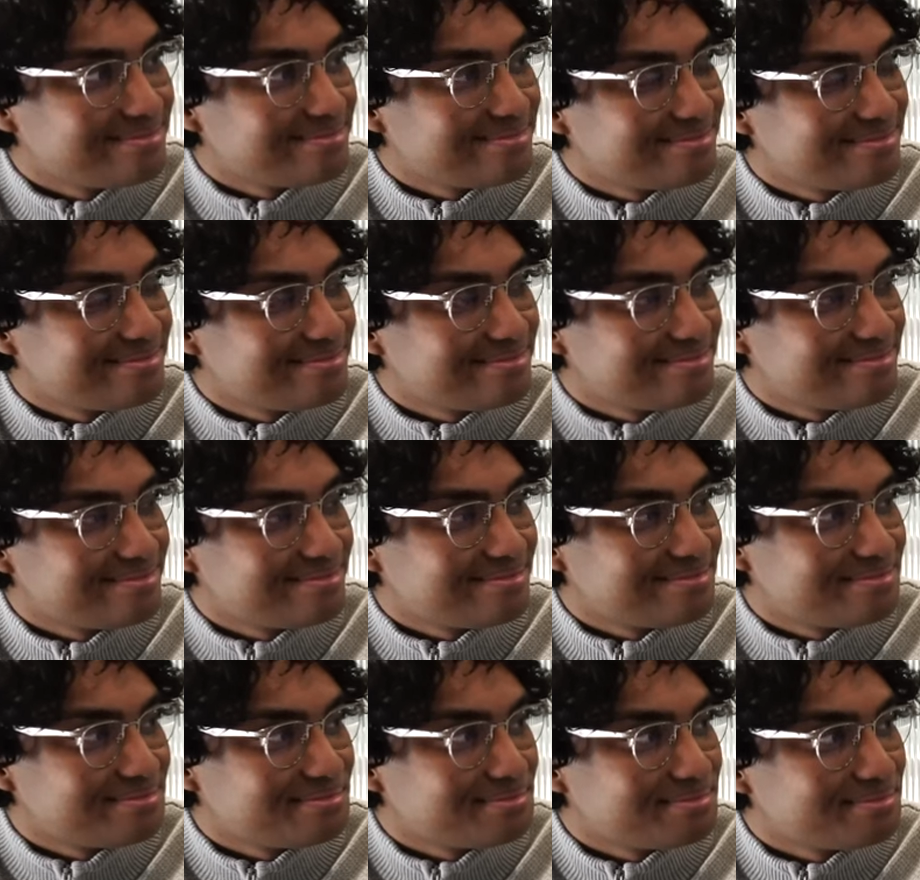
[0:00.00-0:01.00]

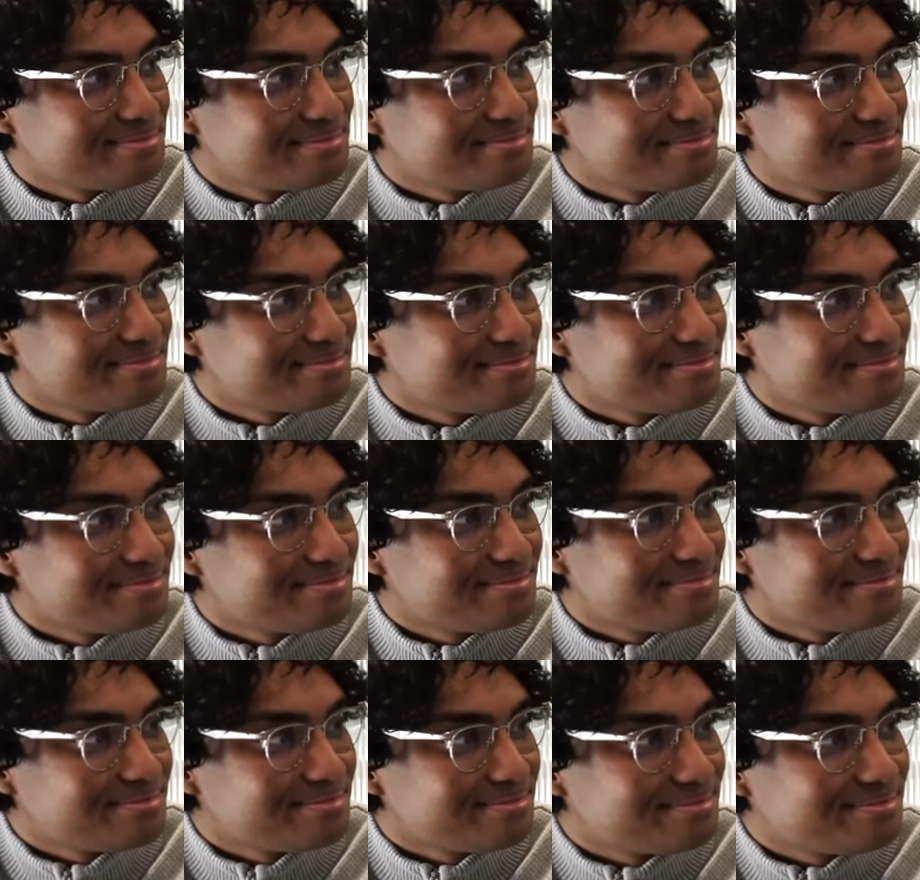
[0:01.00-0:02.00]

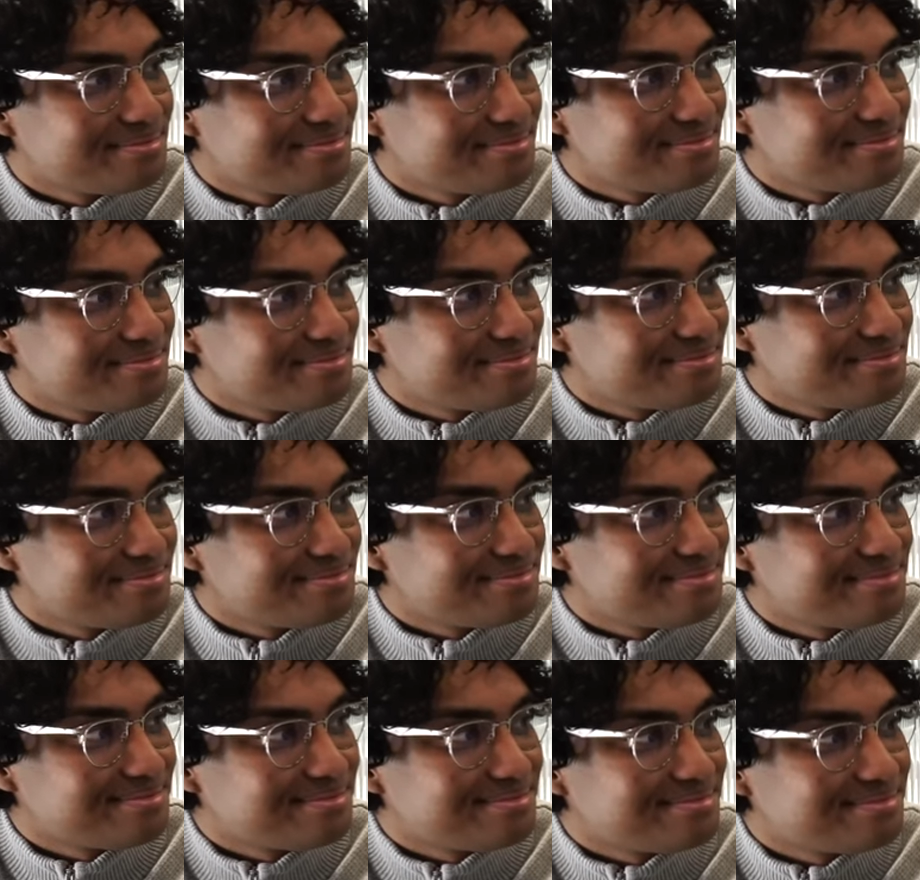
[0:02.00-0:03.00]

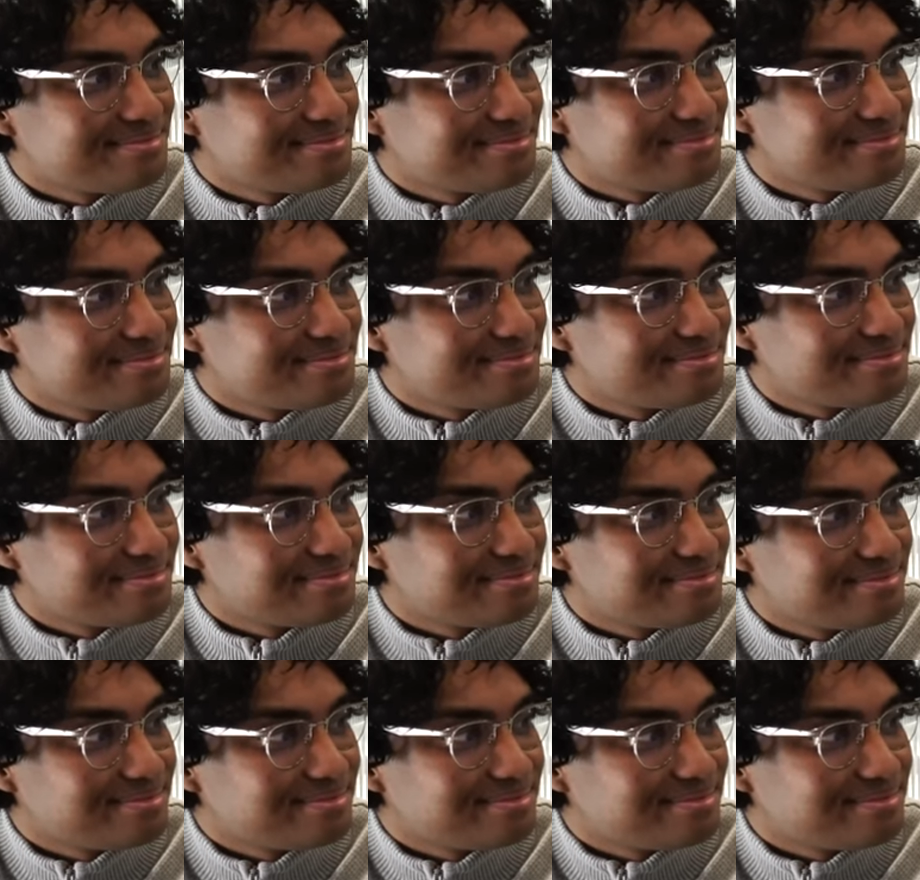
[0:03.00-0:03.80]
[no speech]